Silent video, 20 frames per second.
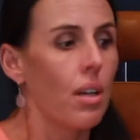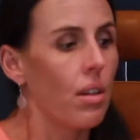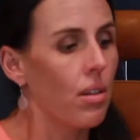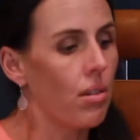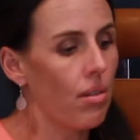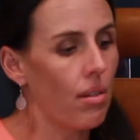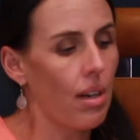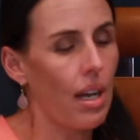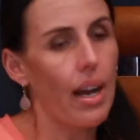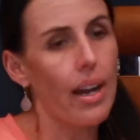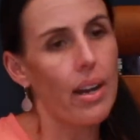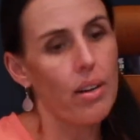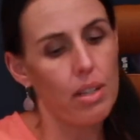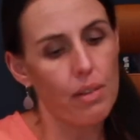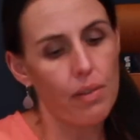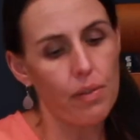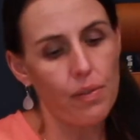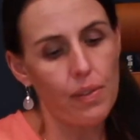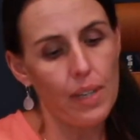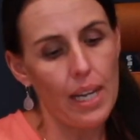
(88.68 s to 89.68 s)
You lie on
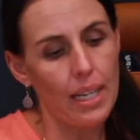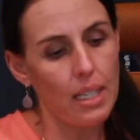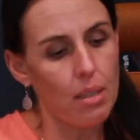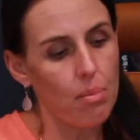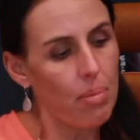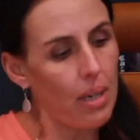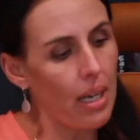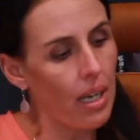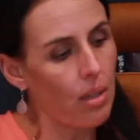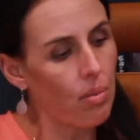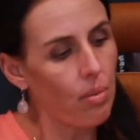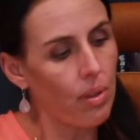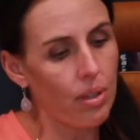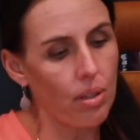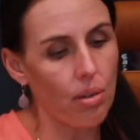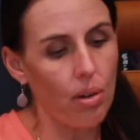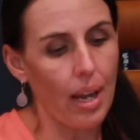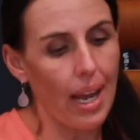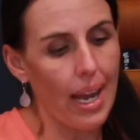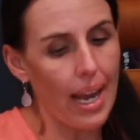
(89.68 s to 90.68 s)
a flat bed with
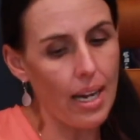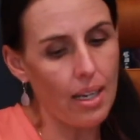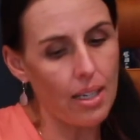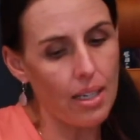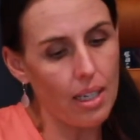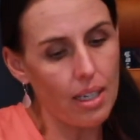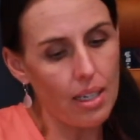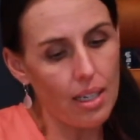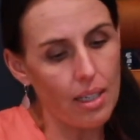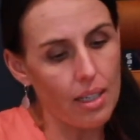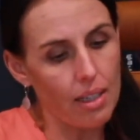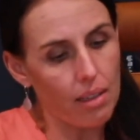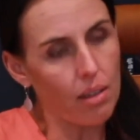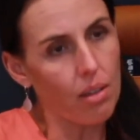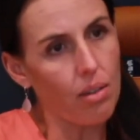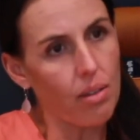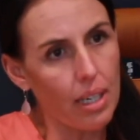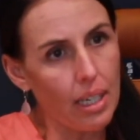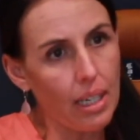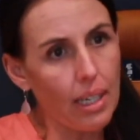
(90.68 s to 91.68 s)
your head in a little
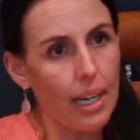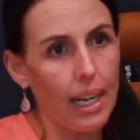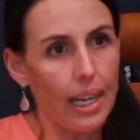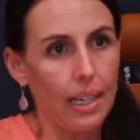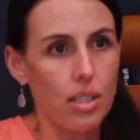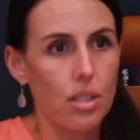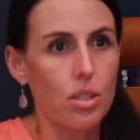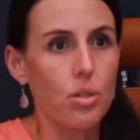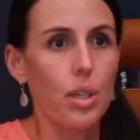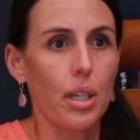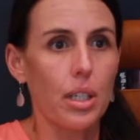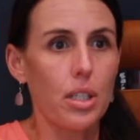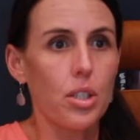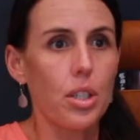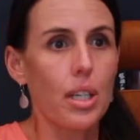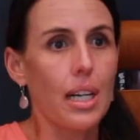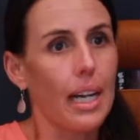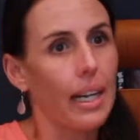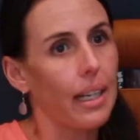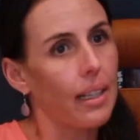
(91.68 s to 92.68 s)
ring-like
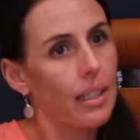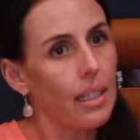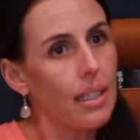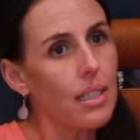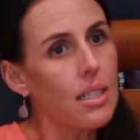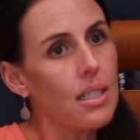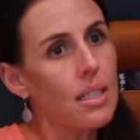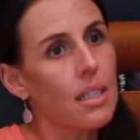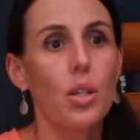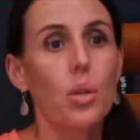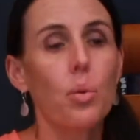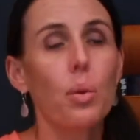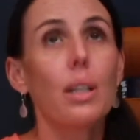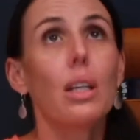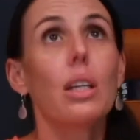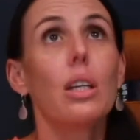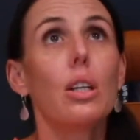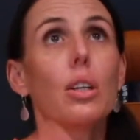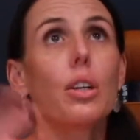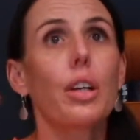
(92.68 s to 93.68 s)
structure like this. You
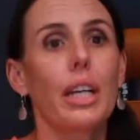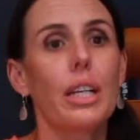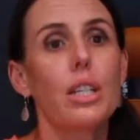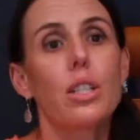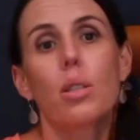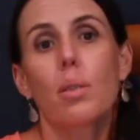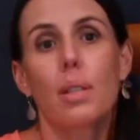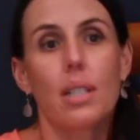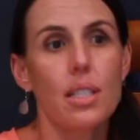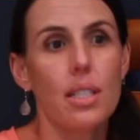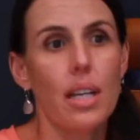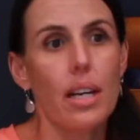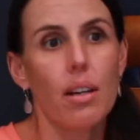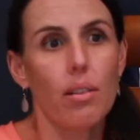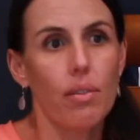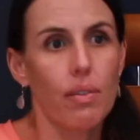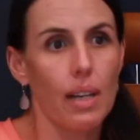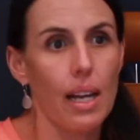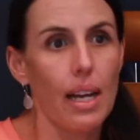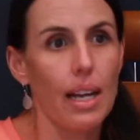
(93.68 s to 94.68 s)
will look into a set
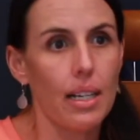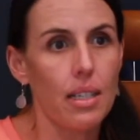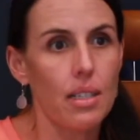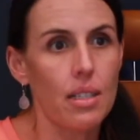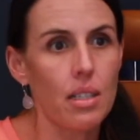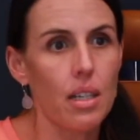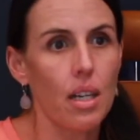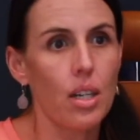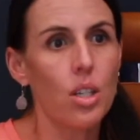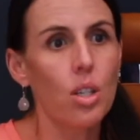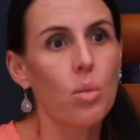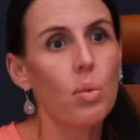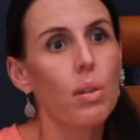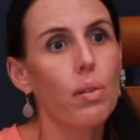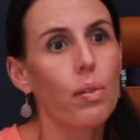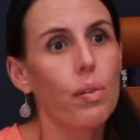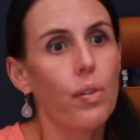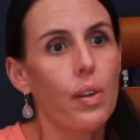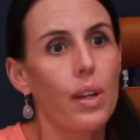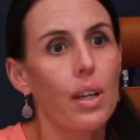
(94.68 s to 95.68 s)
of lights, and you
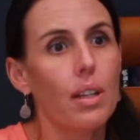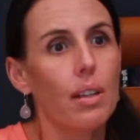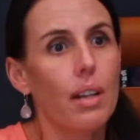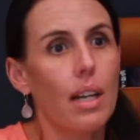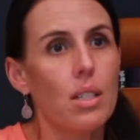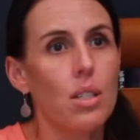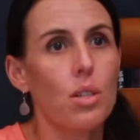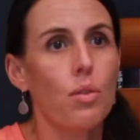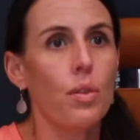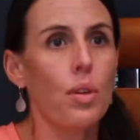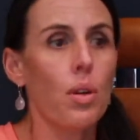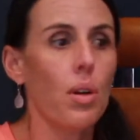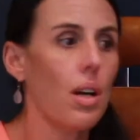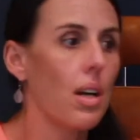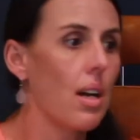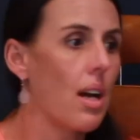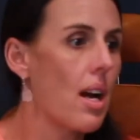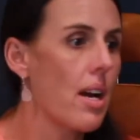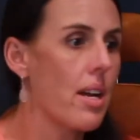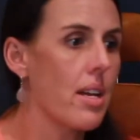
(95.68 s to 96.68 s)
will feel as if you
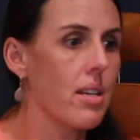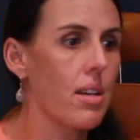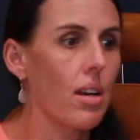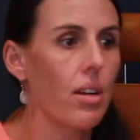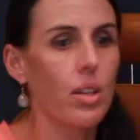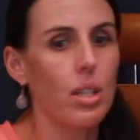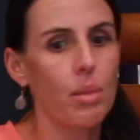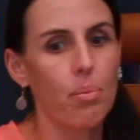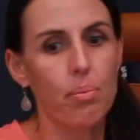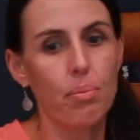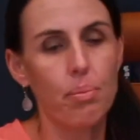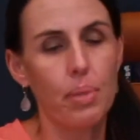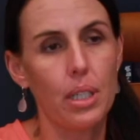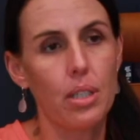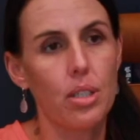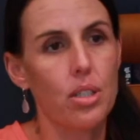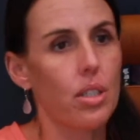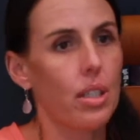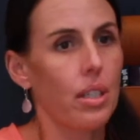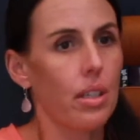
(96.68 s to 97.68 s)
are lying on the
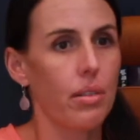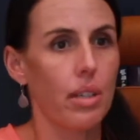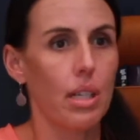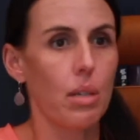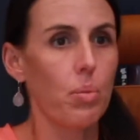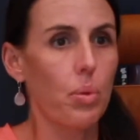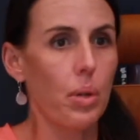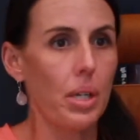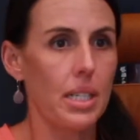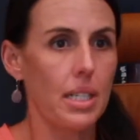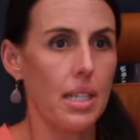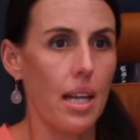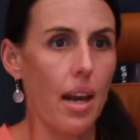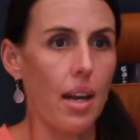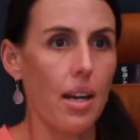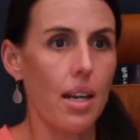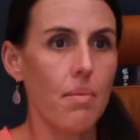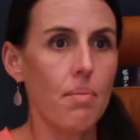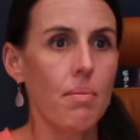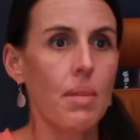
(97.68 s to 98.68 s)
pitch in Greenpoint
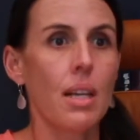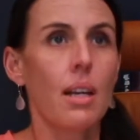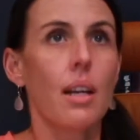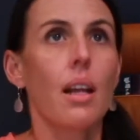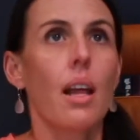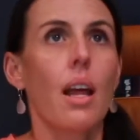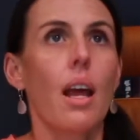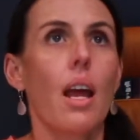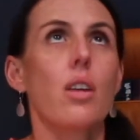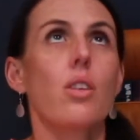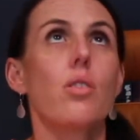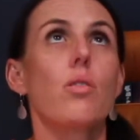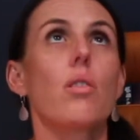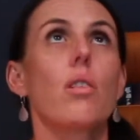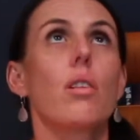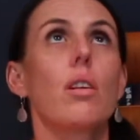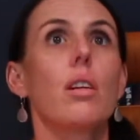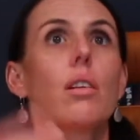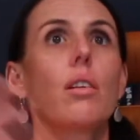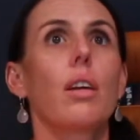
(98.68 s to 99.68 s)
Stadium, and you
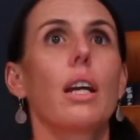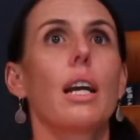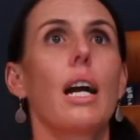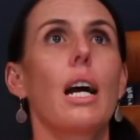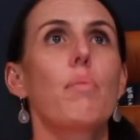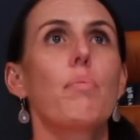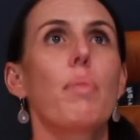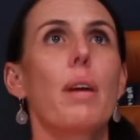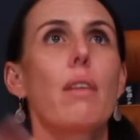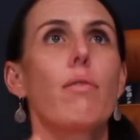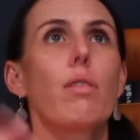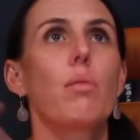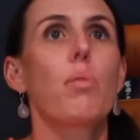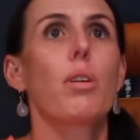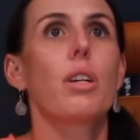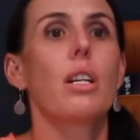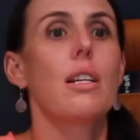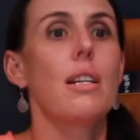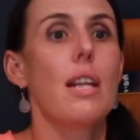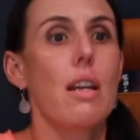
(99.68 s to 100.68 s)
are looking up.
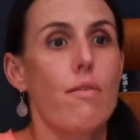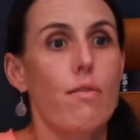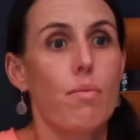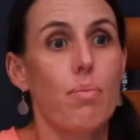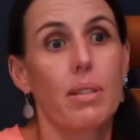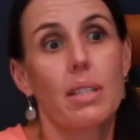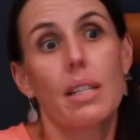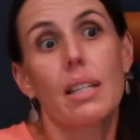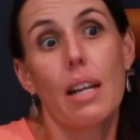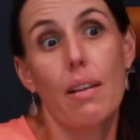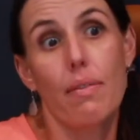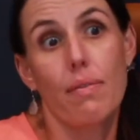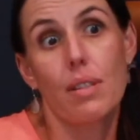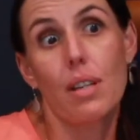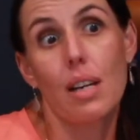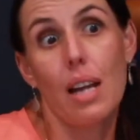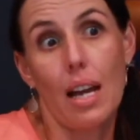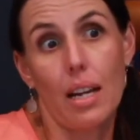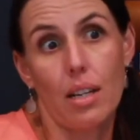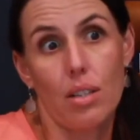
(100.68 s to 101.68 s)
Everybody left, but they left
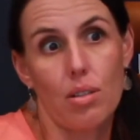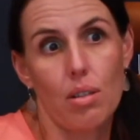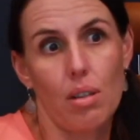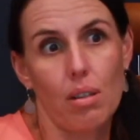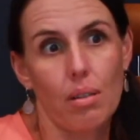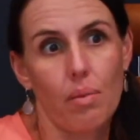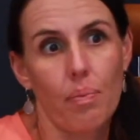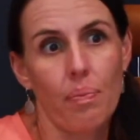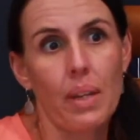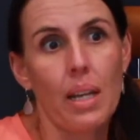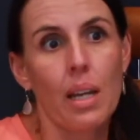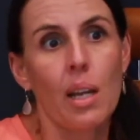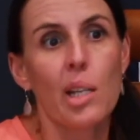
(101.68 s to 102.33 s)
the lights on.